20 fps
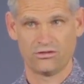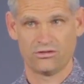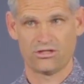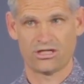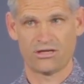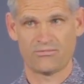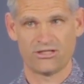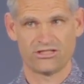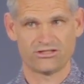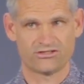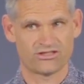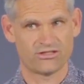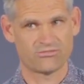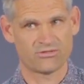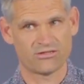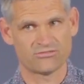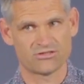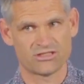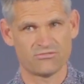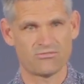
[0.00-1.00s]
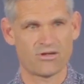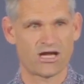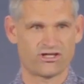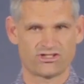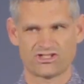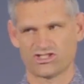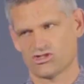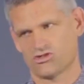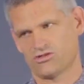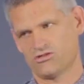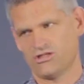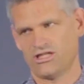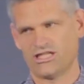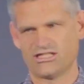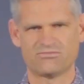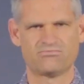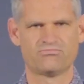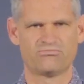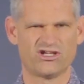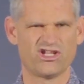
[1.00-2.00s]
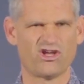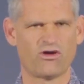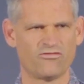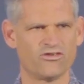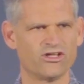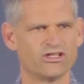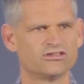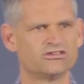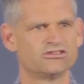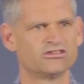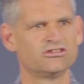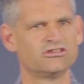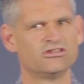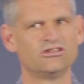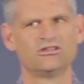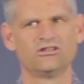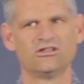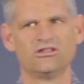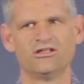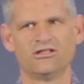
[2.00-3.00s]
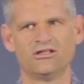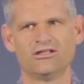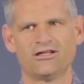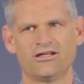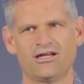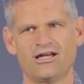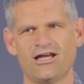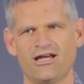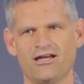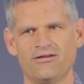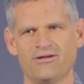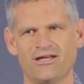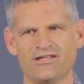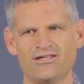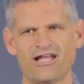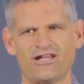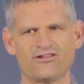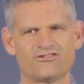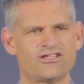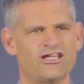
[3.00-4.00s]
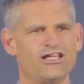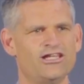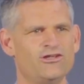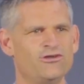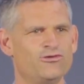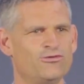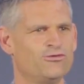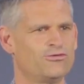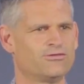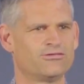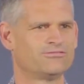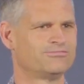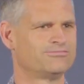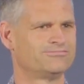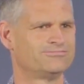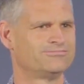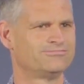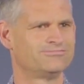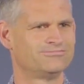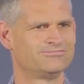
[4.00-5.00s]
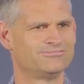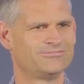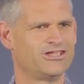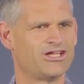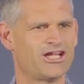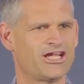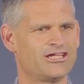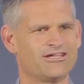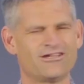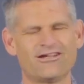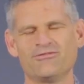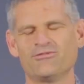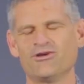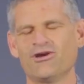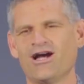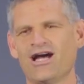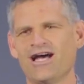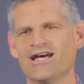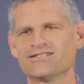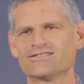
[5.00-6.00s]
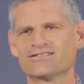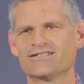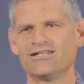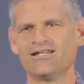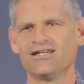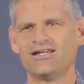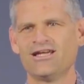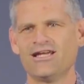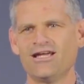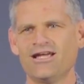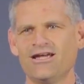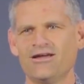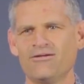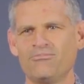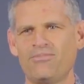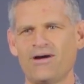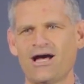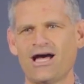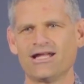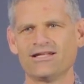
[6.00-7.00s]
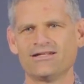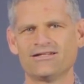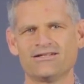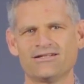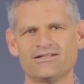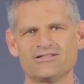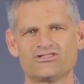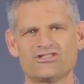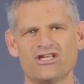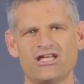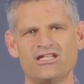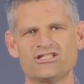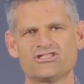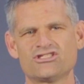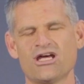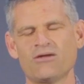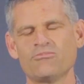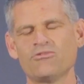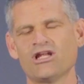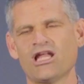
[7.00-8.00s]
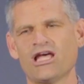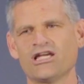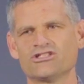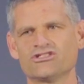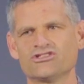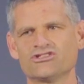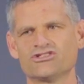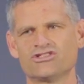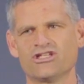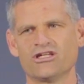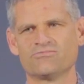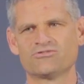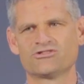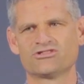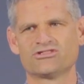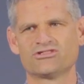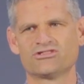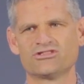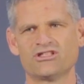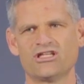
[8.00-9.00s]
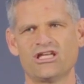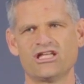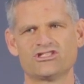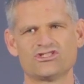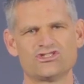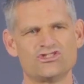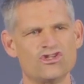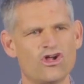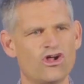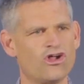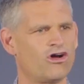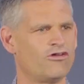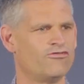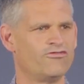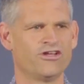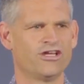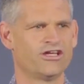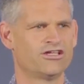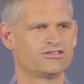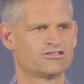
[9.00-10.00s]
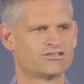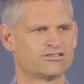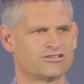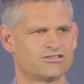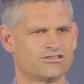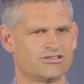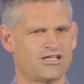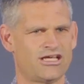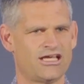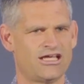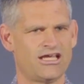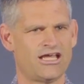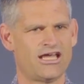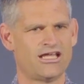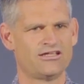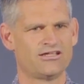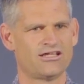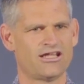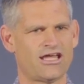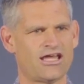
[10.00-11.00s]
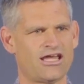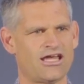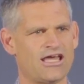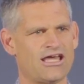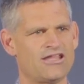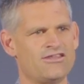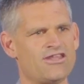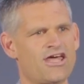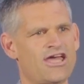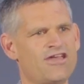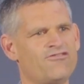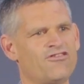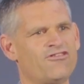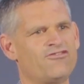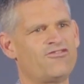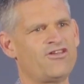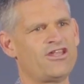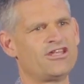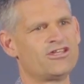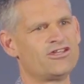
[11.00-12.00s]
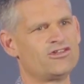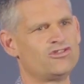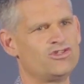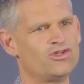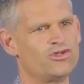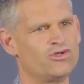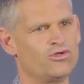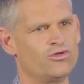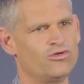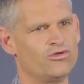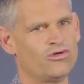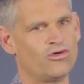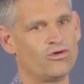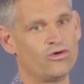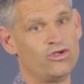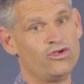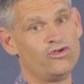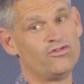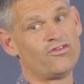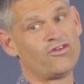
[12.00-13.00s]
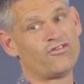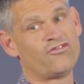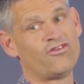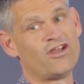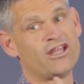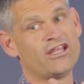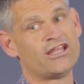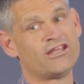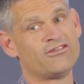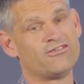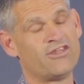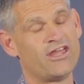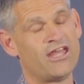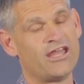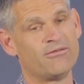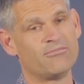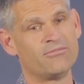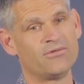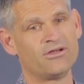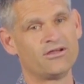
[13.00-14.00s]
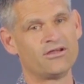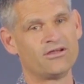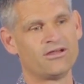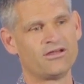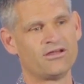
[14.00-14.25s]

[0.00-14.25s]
I mean, sometimes in marriage it's pretty obvious, and they'll tell you, you know, anytime you ask. But in some relationships, it's not obvious and they've offended you or you've offended them